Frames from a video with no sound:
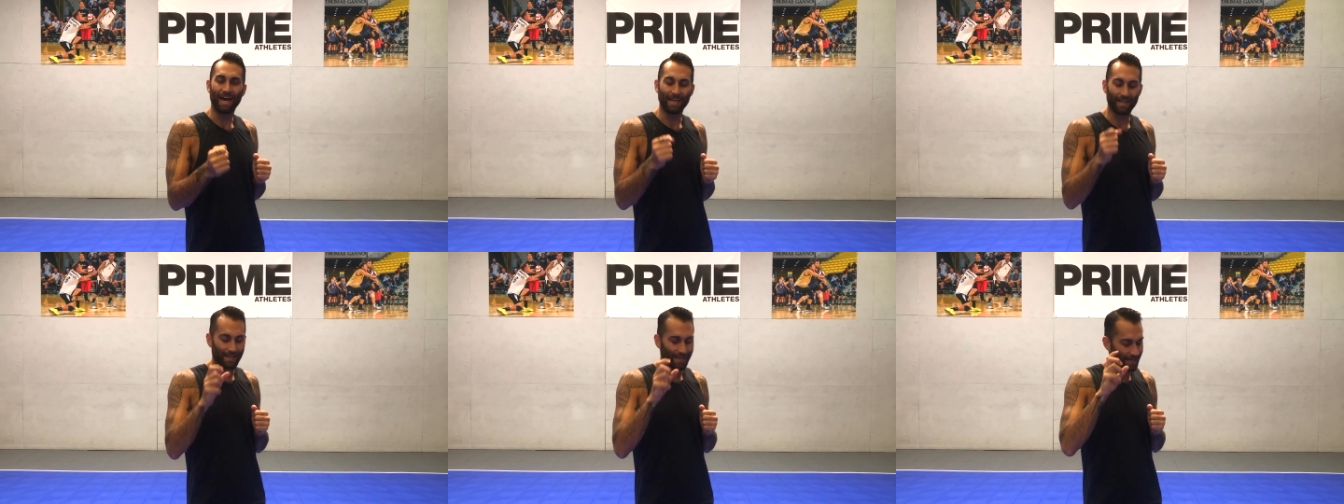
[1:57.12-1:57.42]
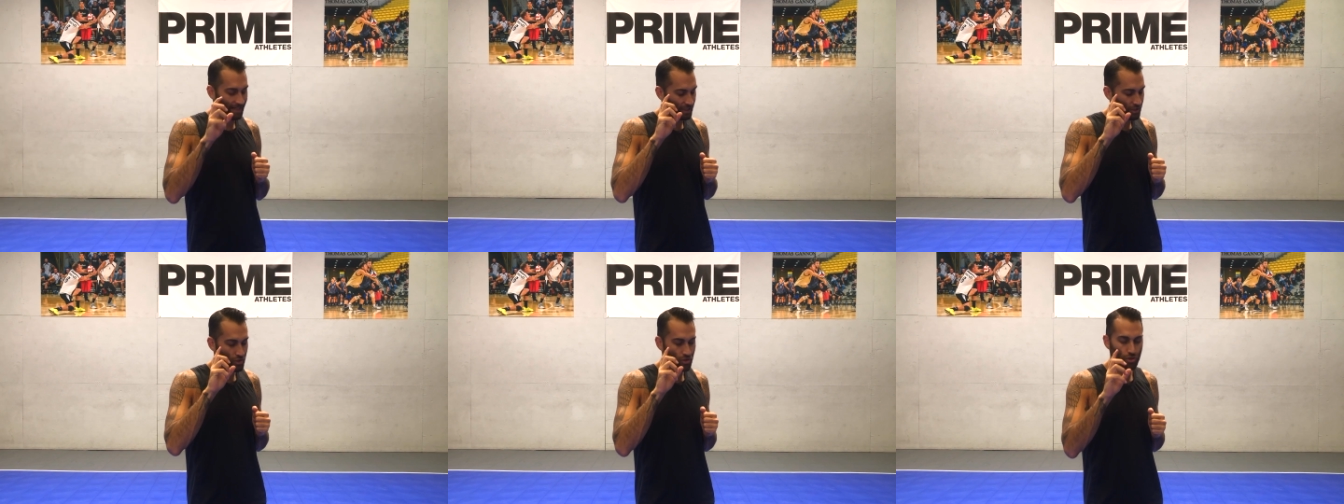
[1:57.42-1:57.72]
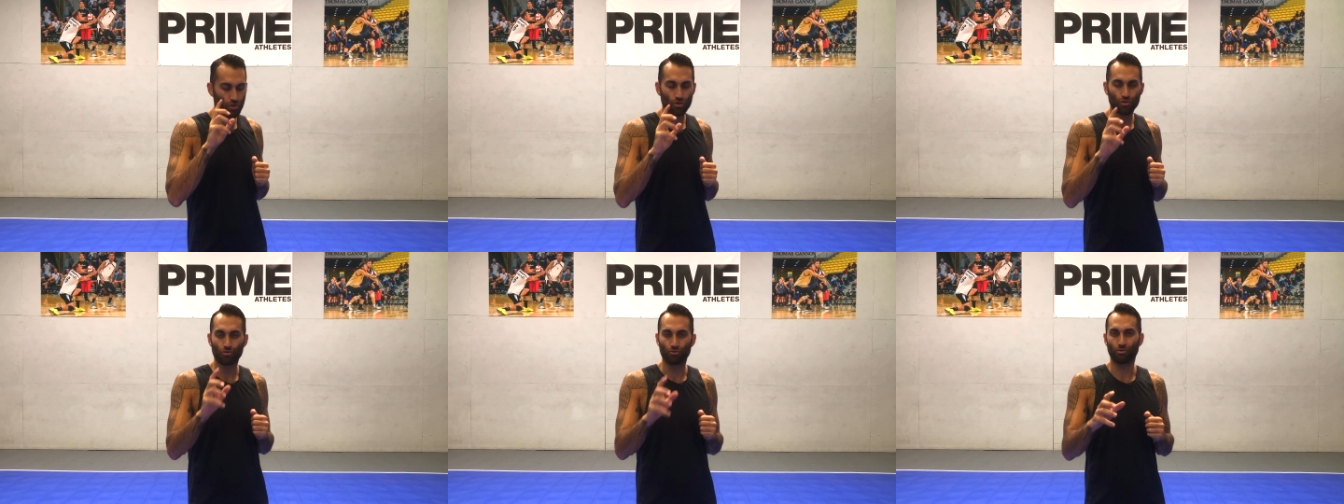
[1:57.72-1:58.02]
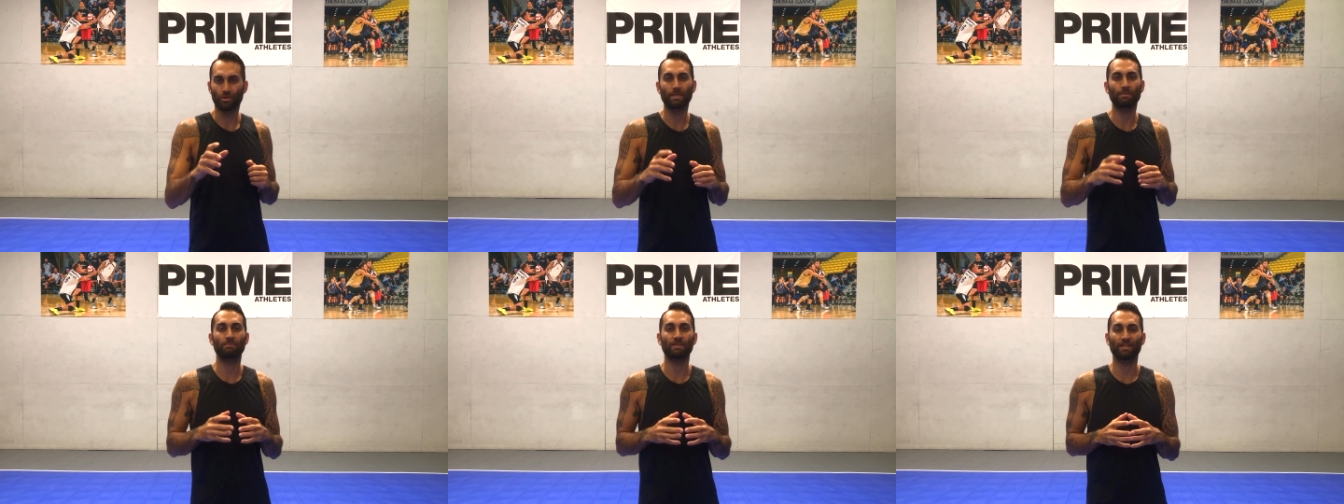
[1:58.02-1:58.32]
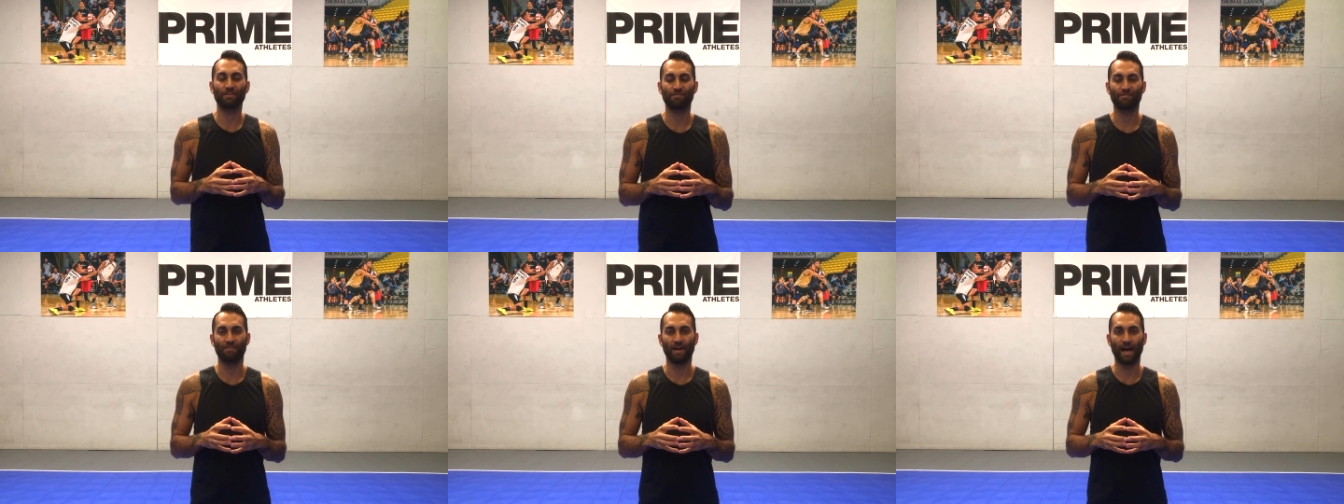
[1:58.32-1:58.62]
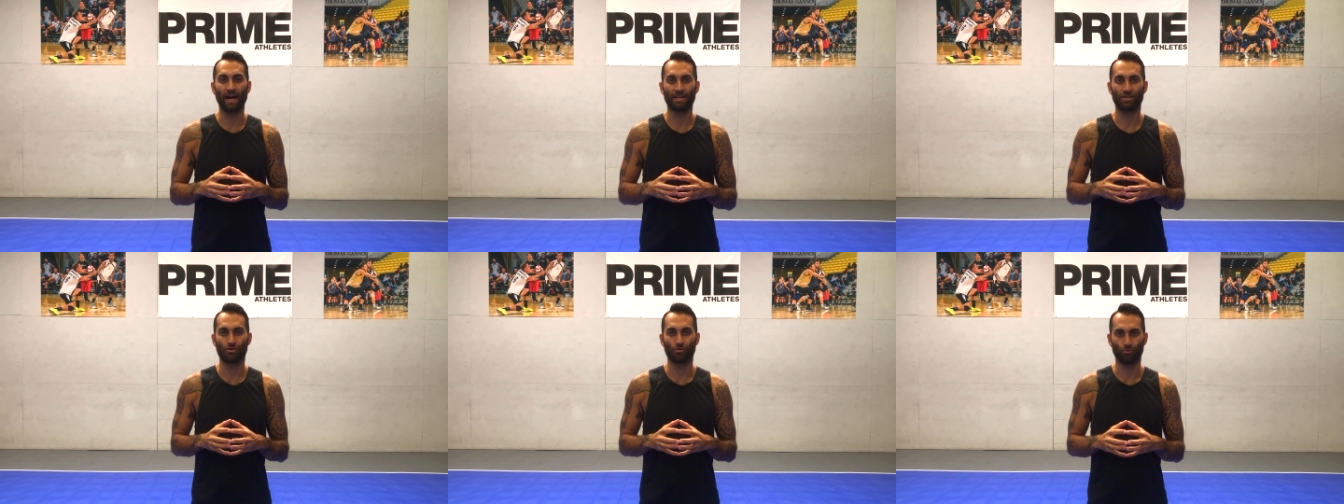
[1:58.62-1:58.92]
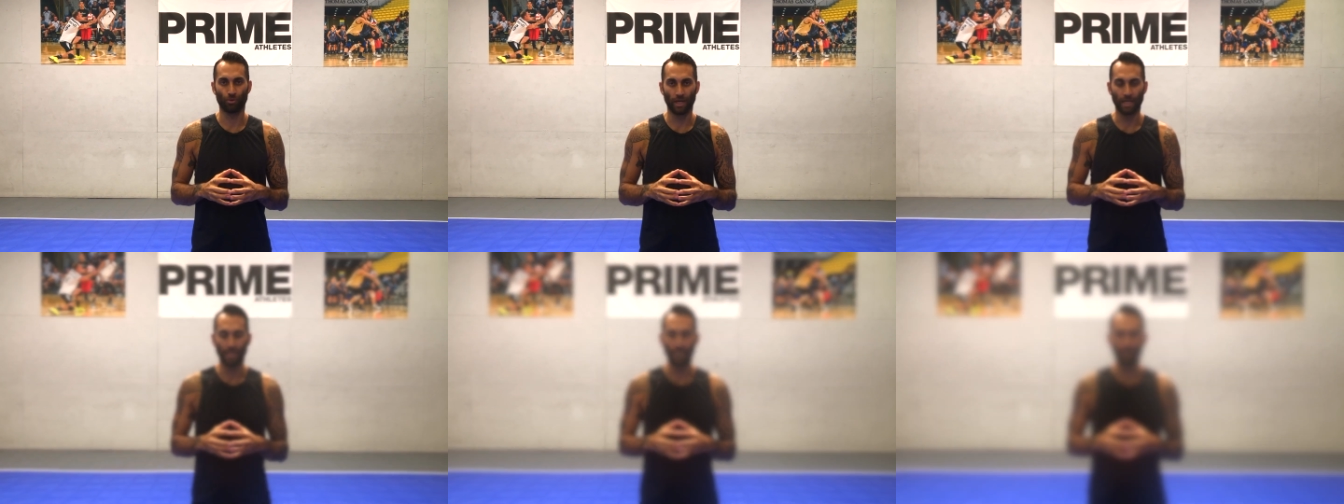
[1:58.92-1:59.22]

at an extremely fast rate.